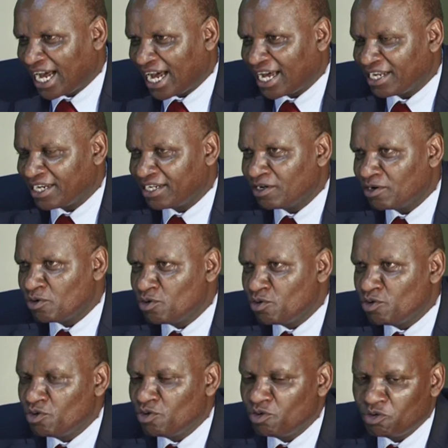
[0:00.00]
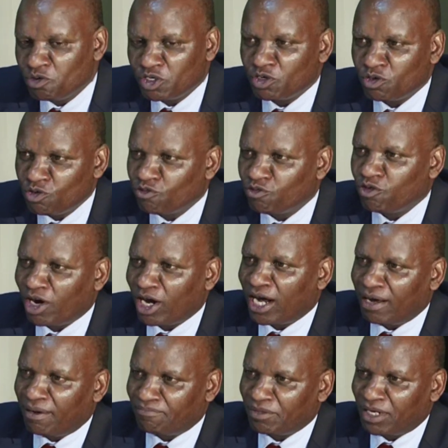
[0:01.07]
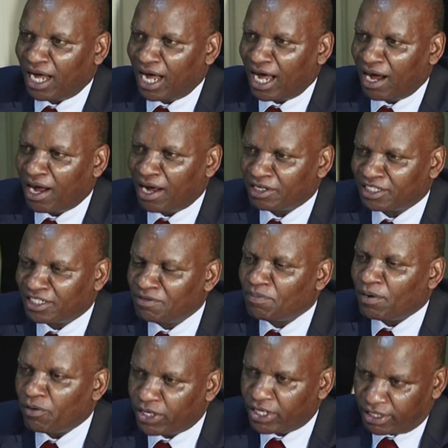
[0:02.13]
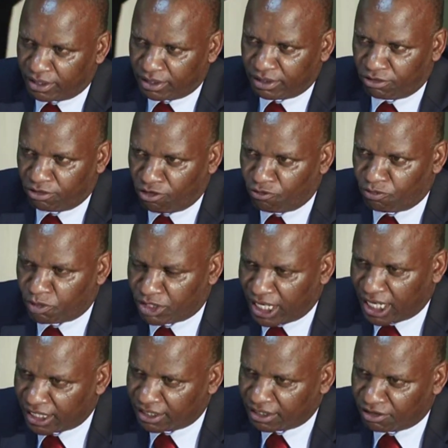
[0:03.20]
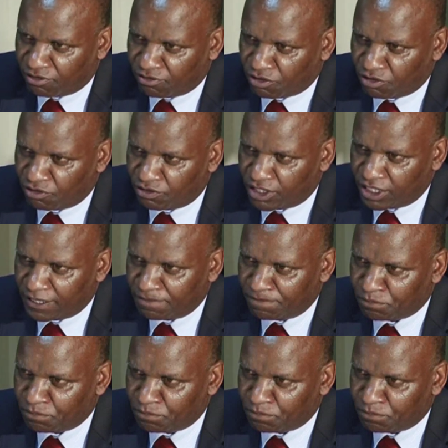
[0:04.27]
and who would look for a cheaper way of production of coffee,